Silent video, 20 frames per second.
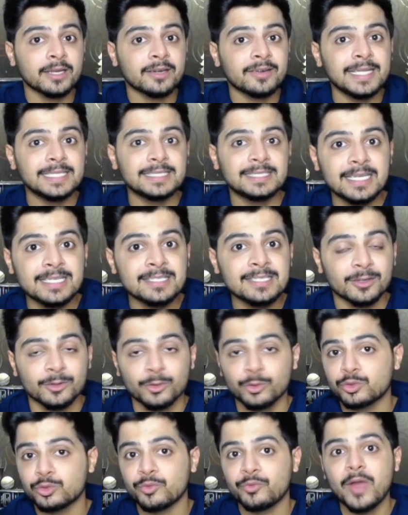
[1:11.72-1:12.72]
a great season,
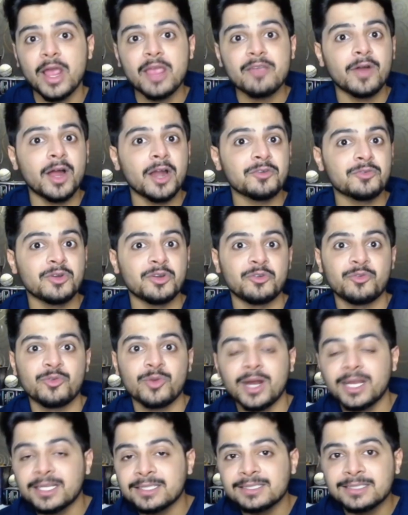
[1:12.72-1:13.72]
close to five hundred
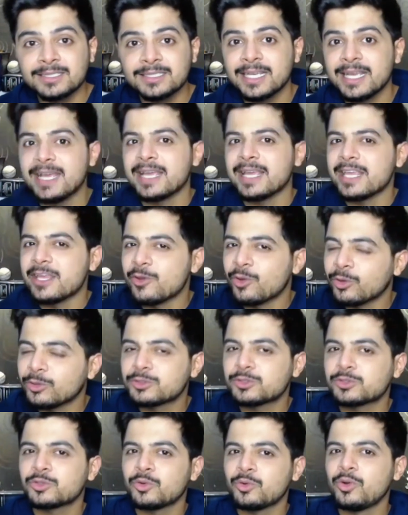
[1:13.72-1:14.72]
runs. He
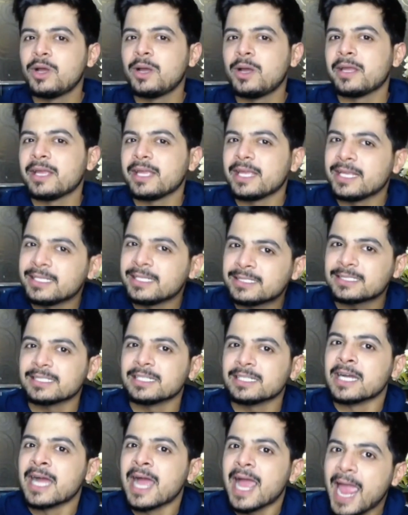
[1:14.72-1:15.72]
also
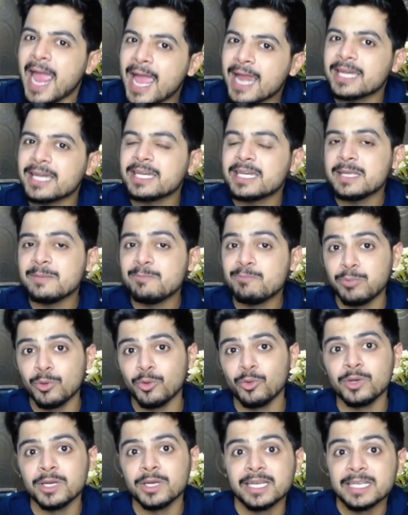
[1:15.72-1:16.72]
is a handy
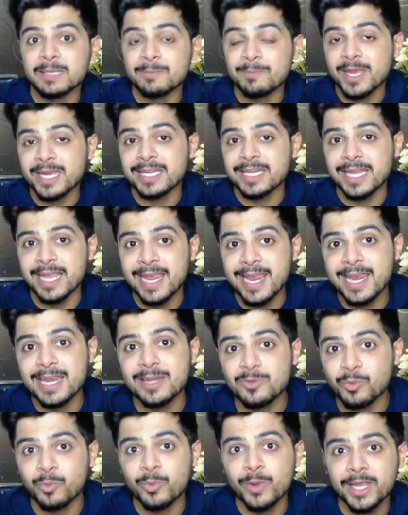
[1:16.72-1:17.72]
bowler. He picked
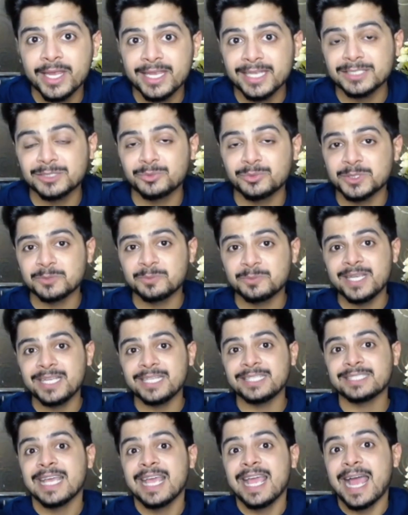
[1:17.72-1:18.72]
eight wickets, which
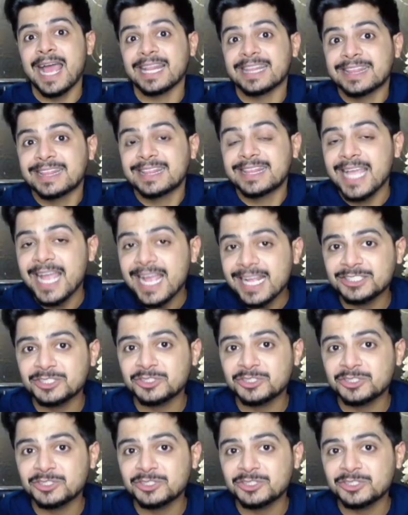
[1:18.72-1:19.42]
means at that